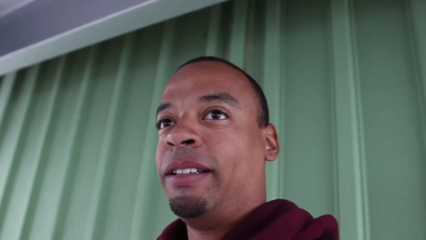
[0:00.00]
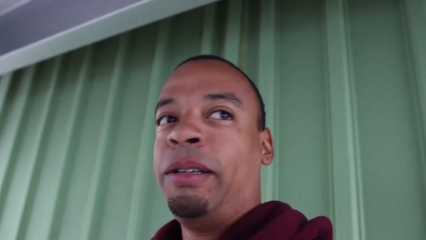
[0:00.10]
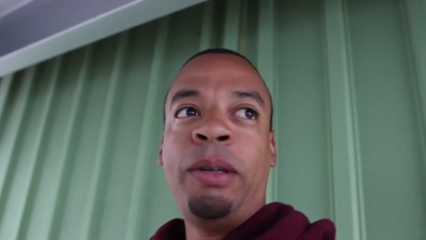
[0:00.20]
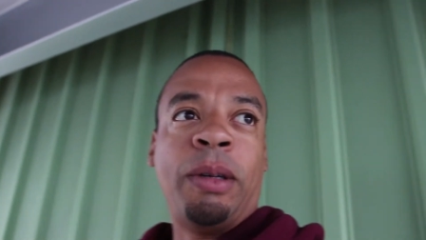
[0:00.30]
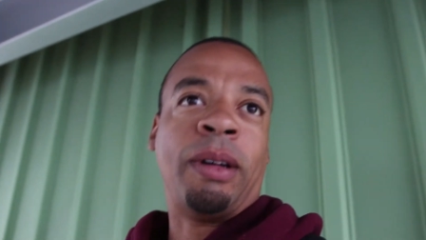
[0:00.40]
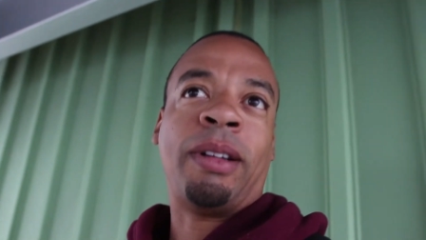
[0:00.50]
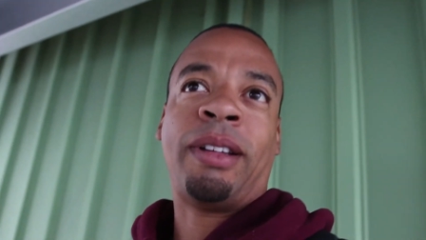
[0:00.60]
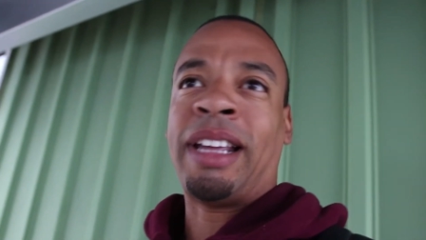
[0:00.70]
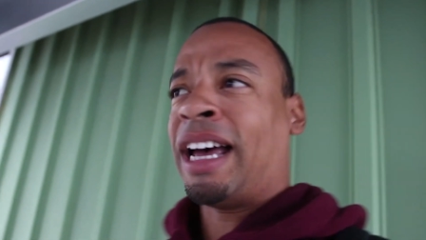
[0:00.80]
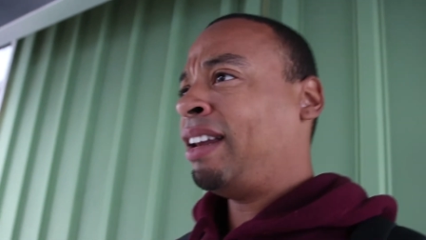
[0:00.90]
Ooh,
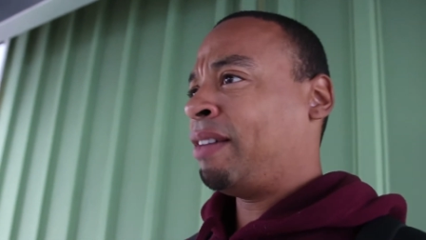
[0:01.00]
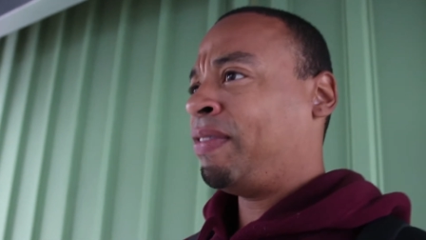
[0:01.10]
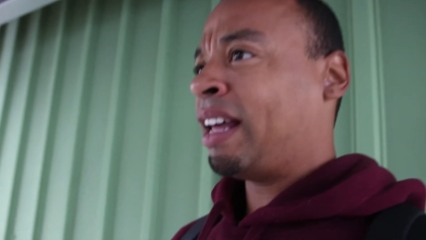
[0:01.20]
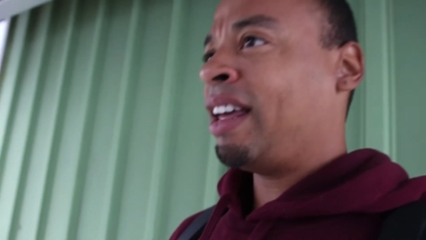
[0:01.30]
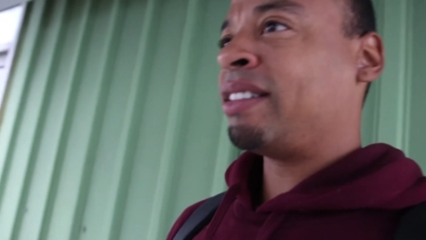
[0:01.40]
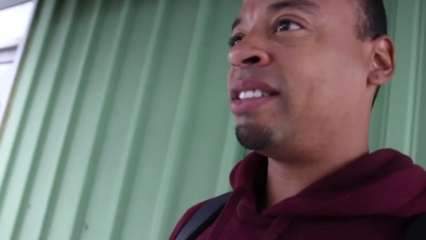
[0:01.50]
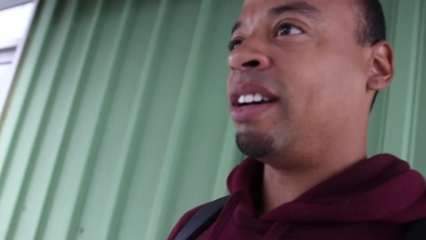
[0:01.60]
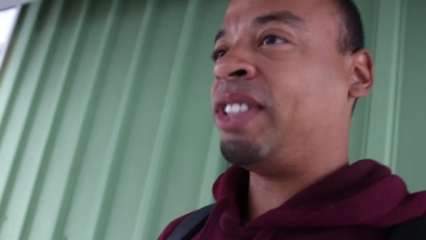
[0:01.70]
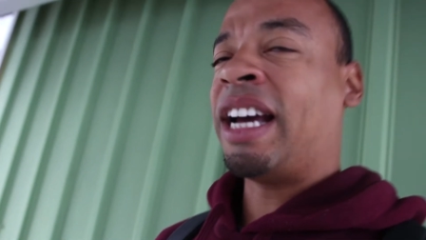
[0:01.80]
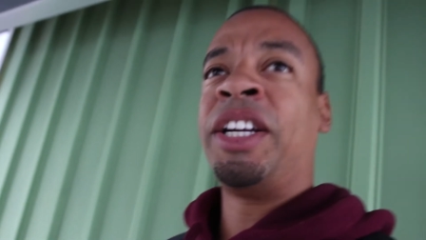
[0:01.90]
I fly a lot of
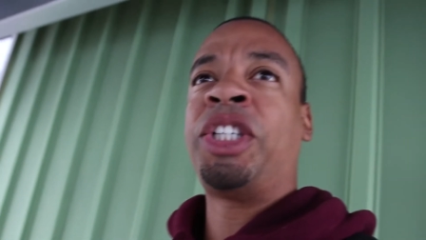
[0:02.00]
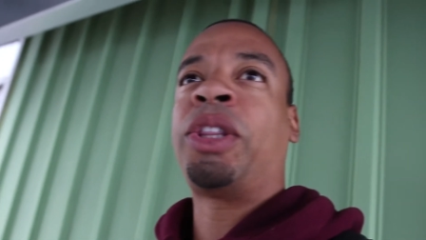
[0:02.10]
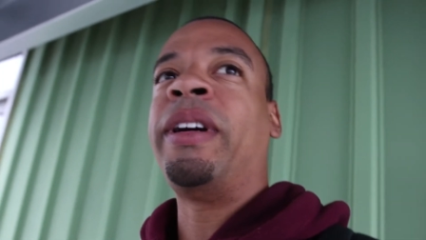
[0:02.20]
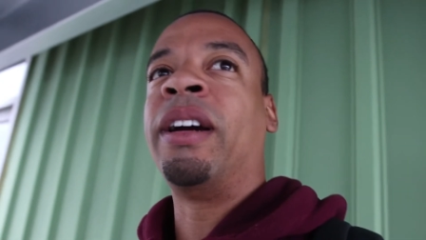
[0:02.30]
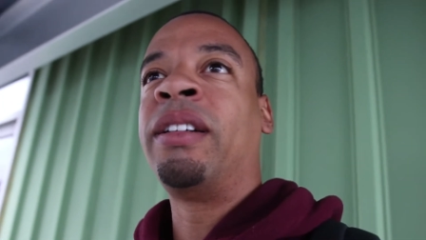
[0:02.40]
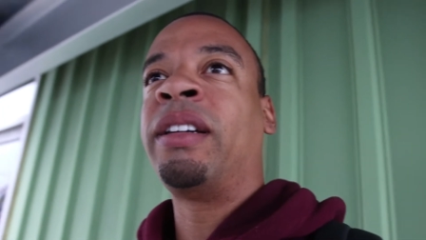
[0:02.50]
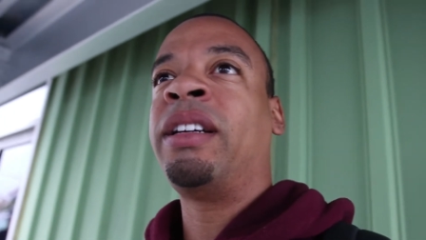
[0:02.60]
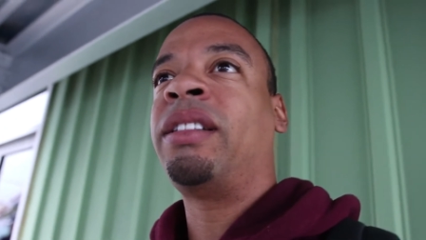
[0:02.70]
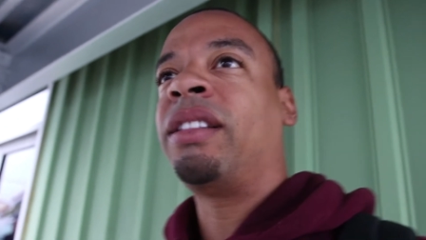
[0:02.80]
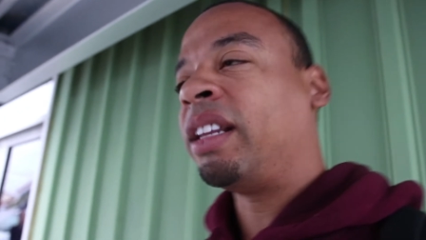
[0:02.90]
stuff. Challenger
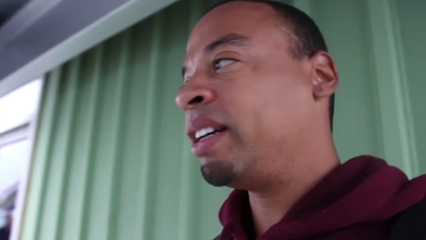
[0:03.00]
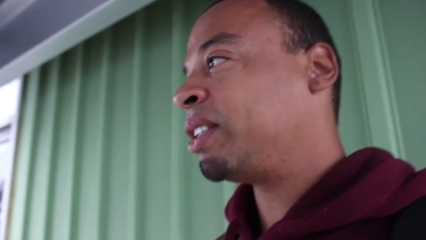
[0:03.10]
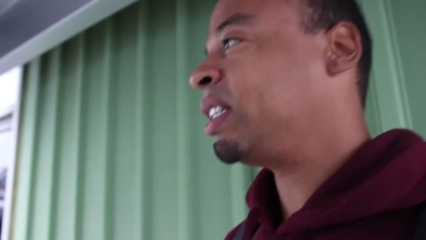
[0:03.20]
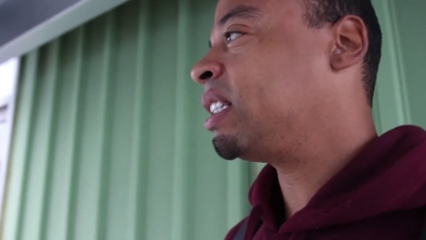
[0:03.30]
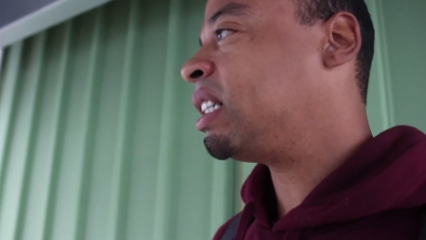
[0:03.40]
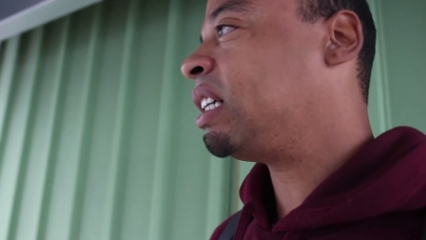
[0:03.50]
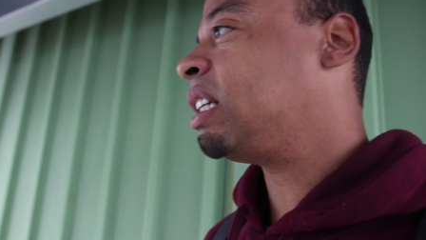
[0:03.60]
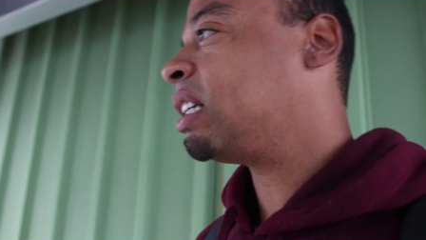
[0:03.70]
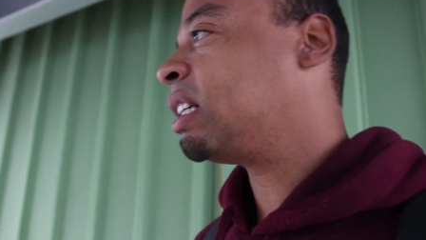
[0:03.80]
300, Lear 60,